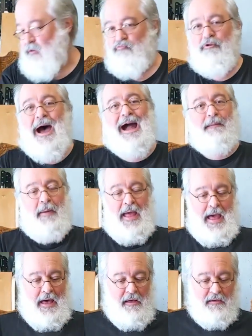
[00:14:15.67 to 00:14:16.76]

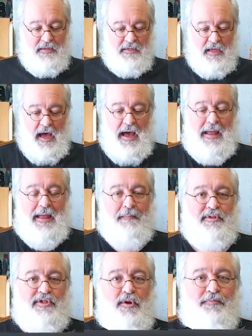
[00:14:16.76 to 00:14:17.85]
Rockpals. I am
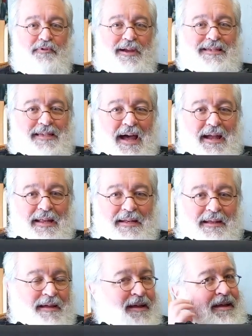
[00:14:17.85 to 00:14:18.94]
super
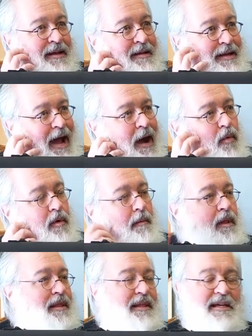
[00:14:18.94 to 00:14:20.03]
excited. Now
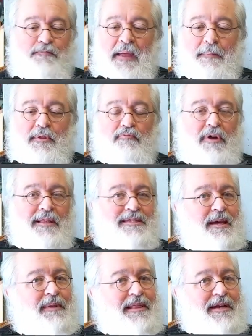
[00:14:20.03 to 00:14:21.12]
we'll at least be able to run
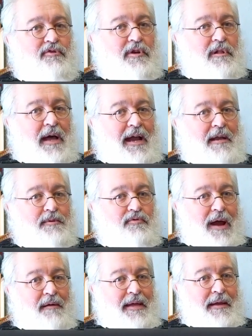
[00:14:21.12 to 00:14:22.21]
some electrical items
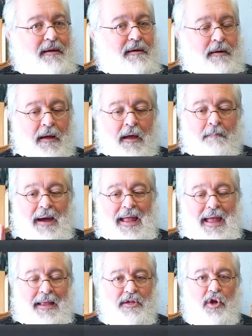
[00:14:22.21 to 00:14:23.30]
around here. My
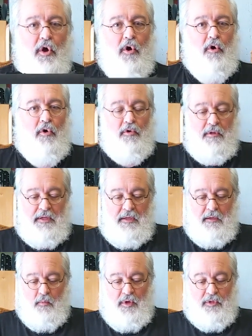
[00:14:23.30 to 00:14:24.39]
end goal
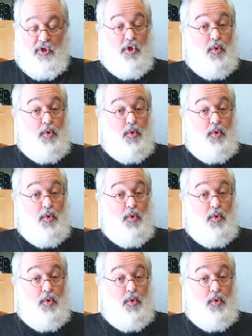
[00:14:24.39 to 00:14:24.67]
with